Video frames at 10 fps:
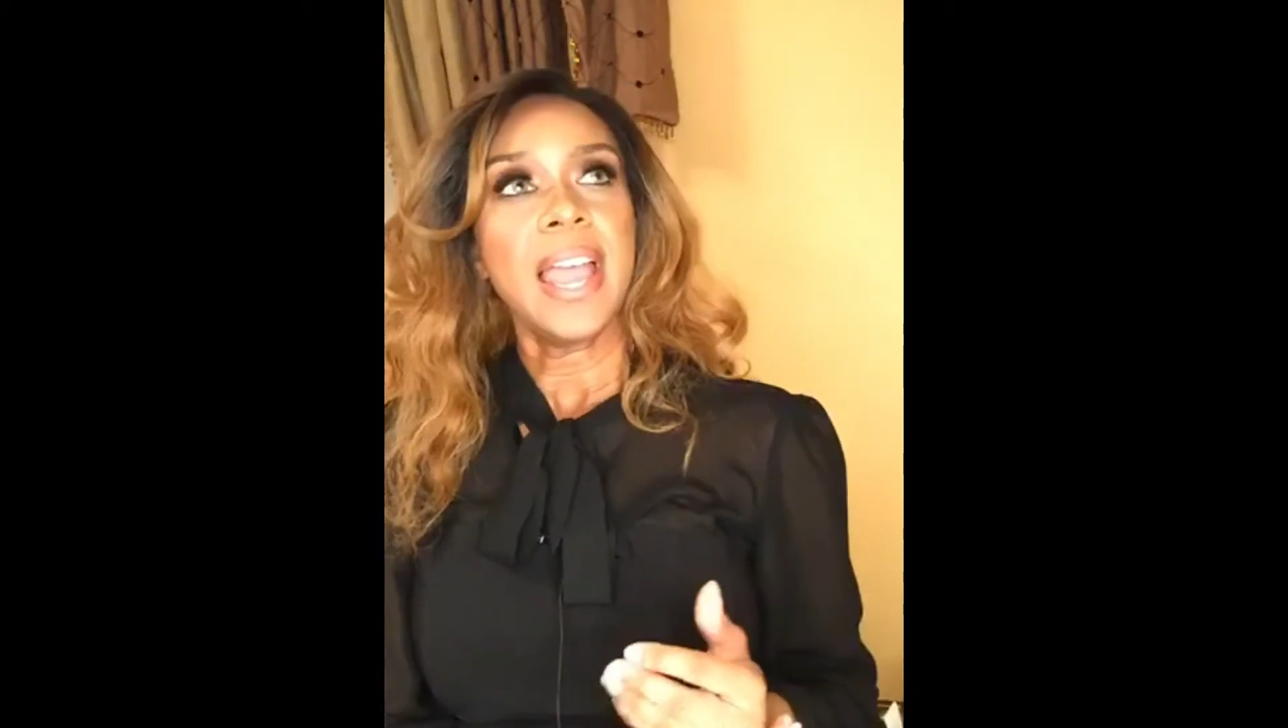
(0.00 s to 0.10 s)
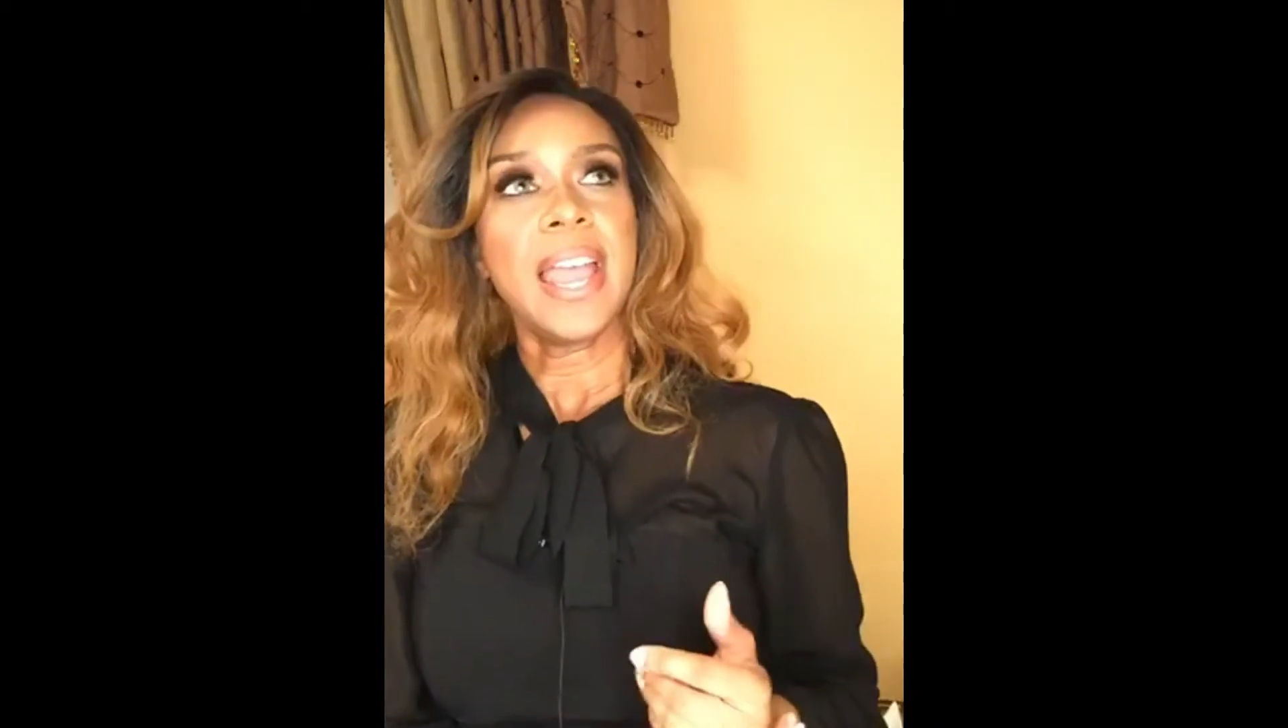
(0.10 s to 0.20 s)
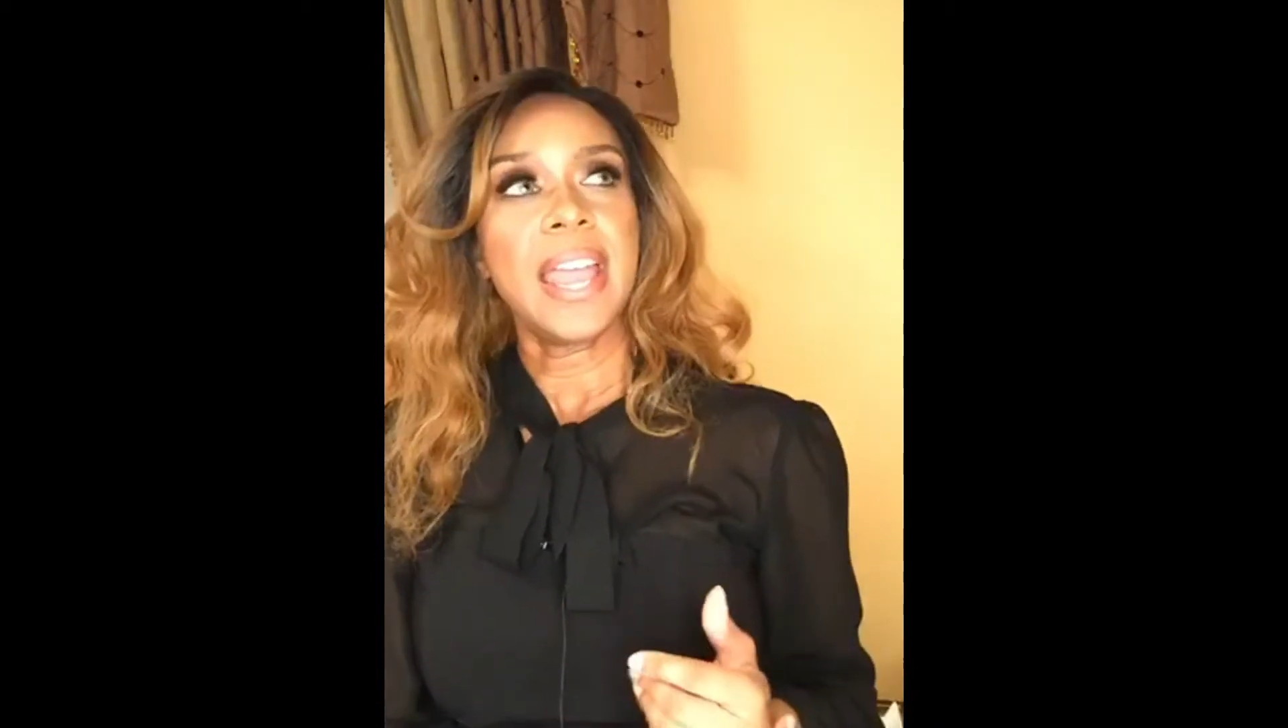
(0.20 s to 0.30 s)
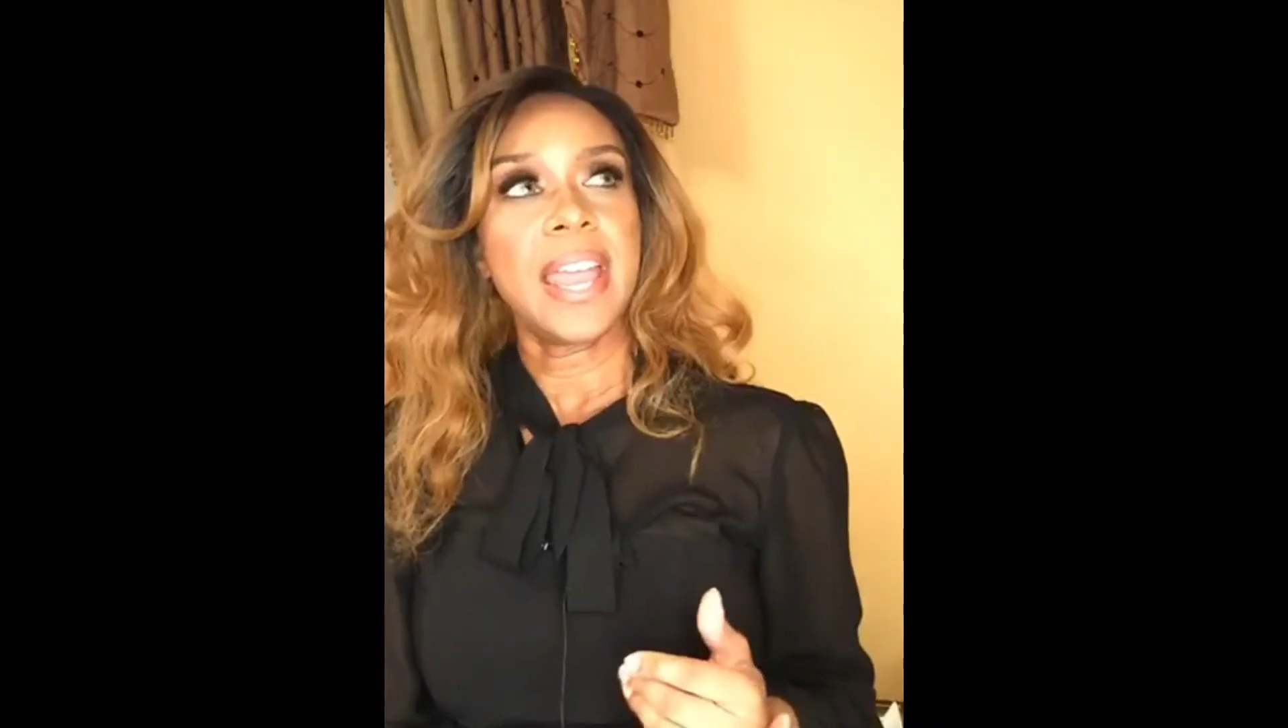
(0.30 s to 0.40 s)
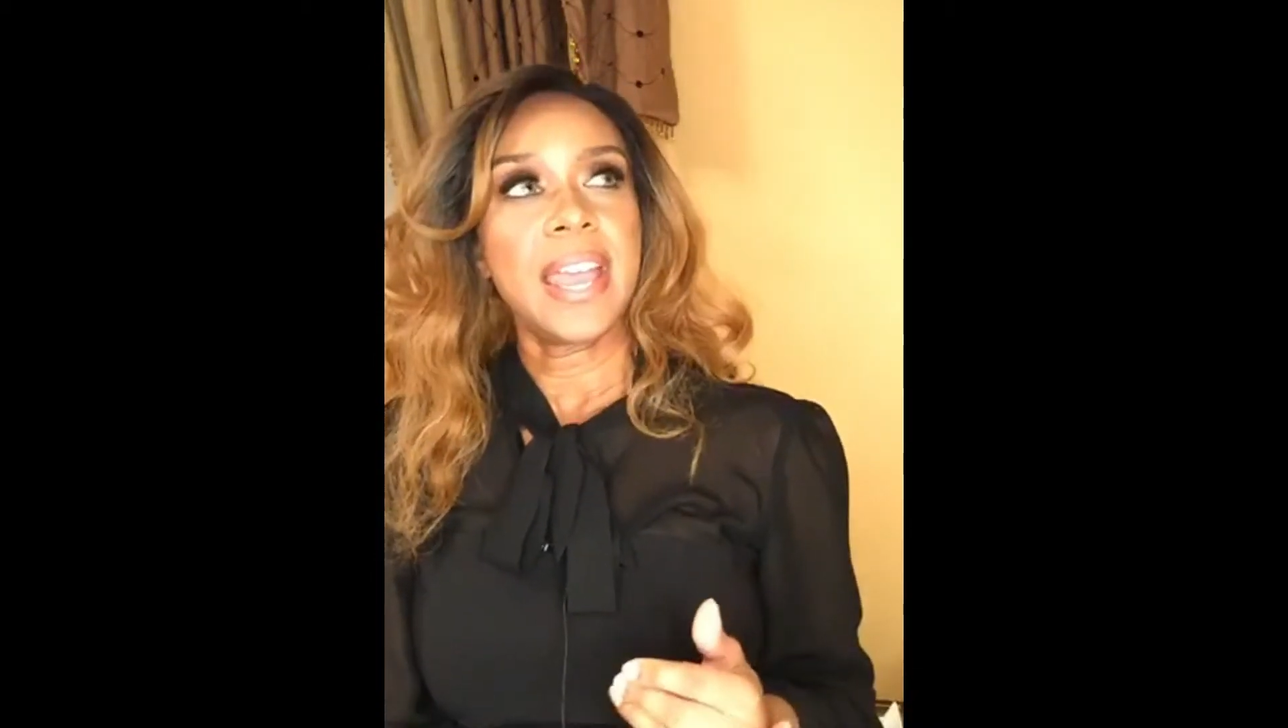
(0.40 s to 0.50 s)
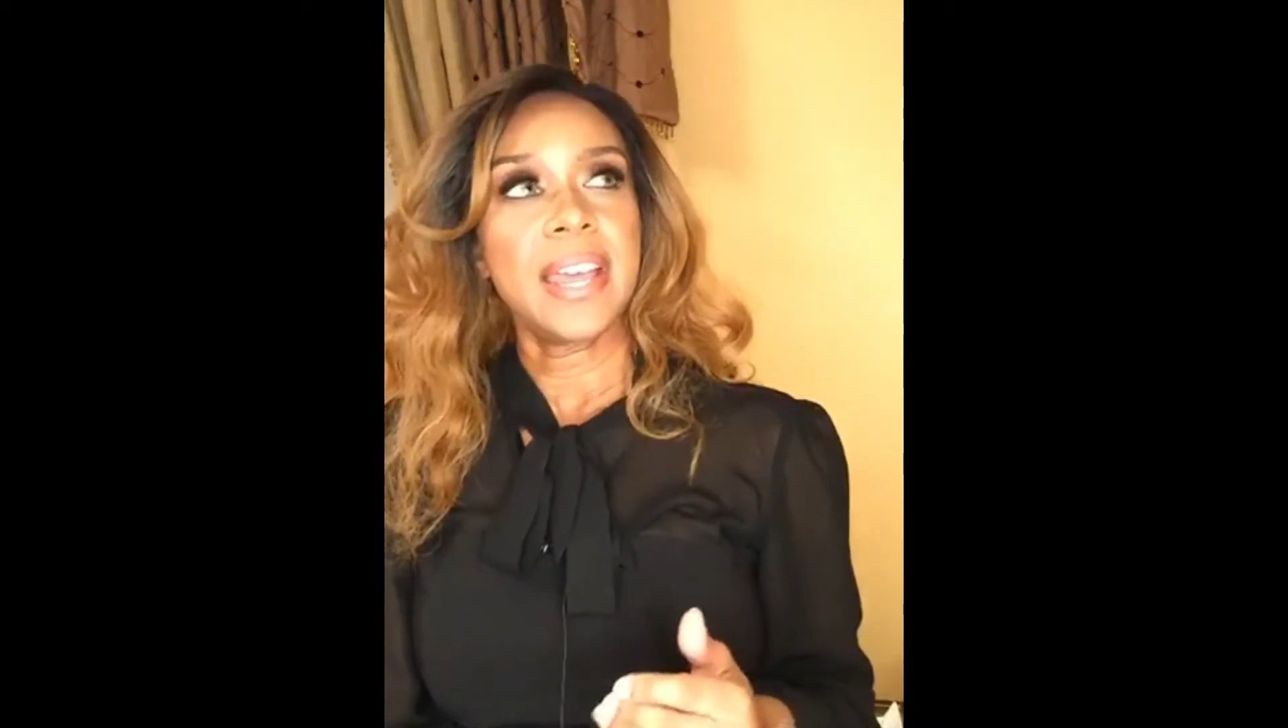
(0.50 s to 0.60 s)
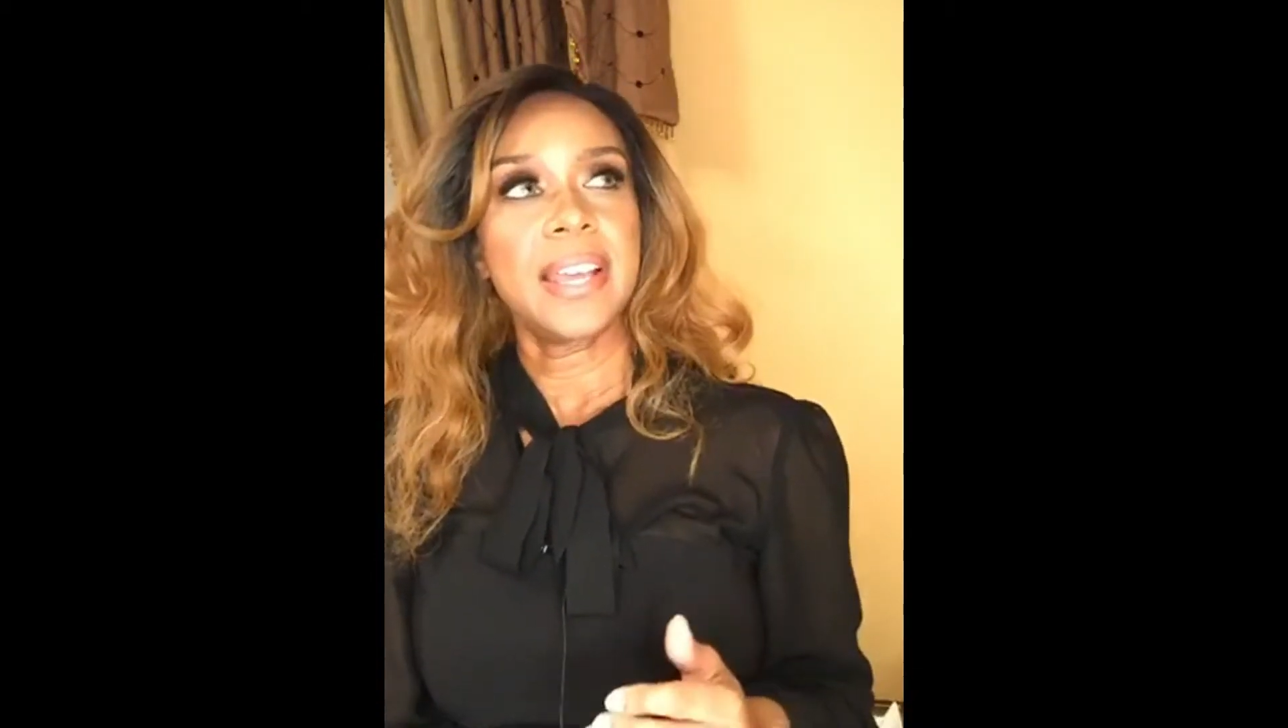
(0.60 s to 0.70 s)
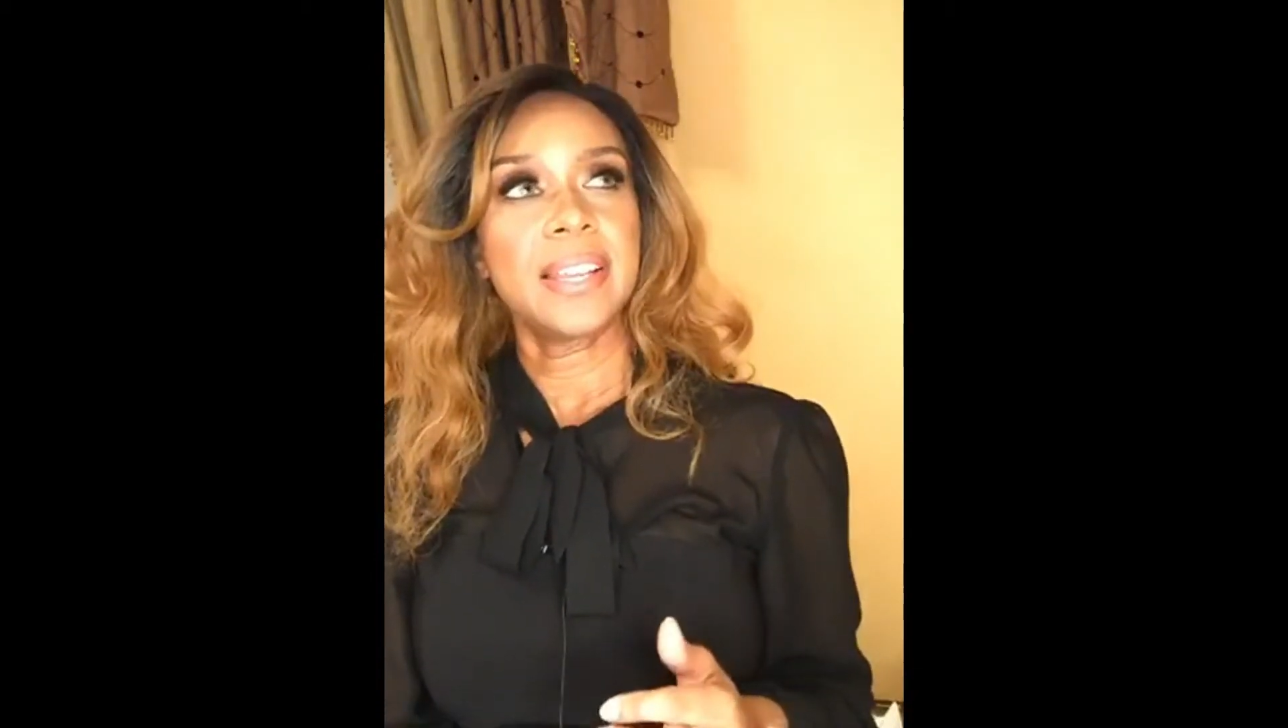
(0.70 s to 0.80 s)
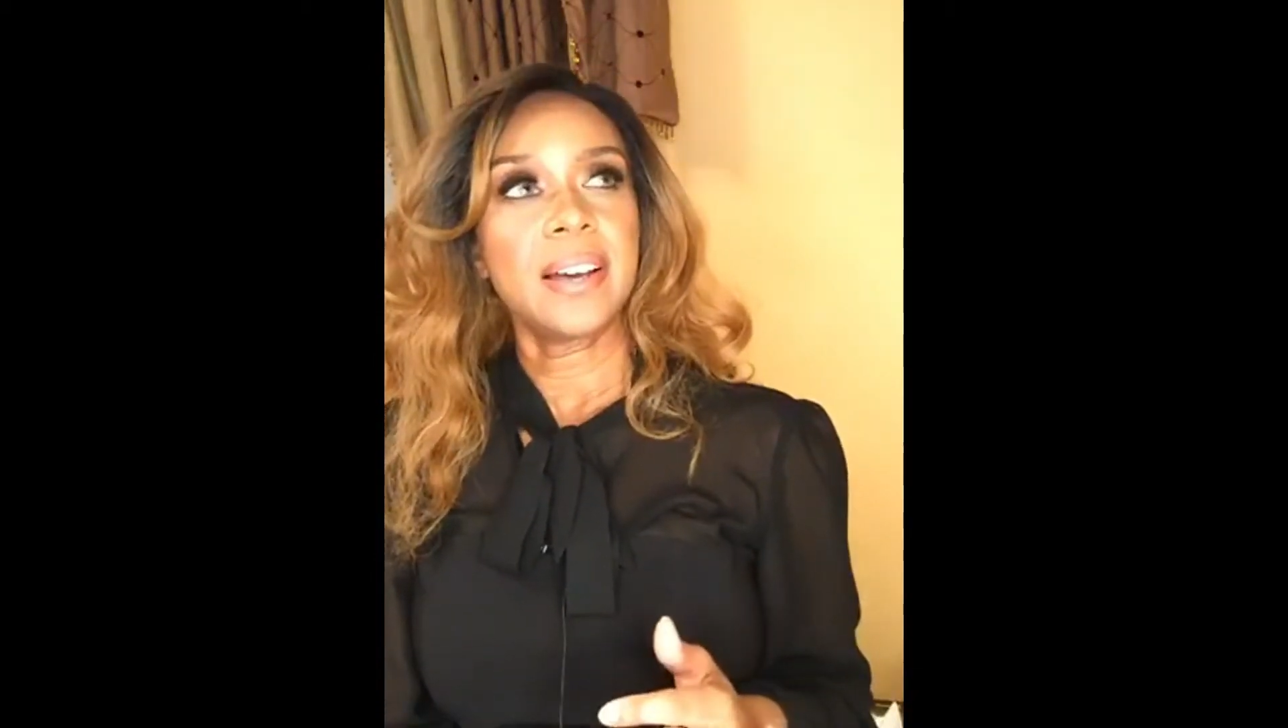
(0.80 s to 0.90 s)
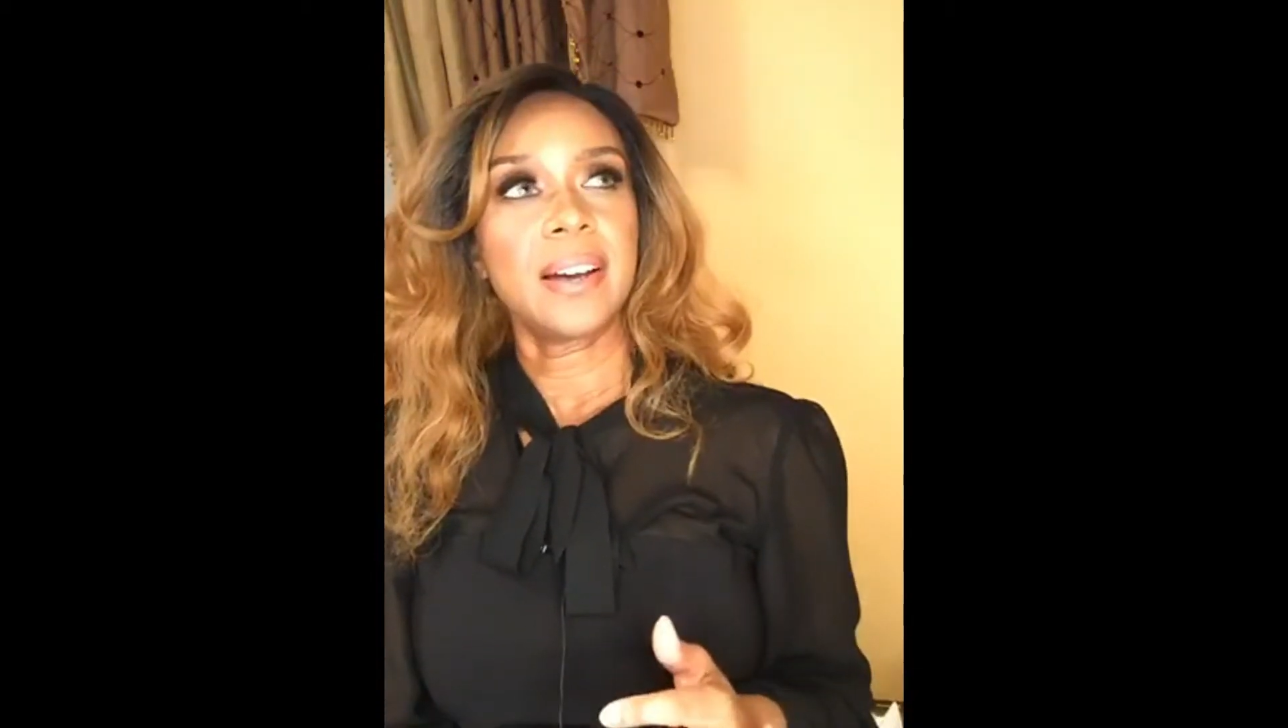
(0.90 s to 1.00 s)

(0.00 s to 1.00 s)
and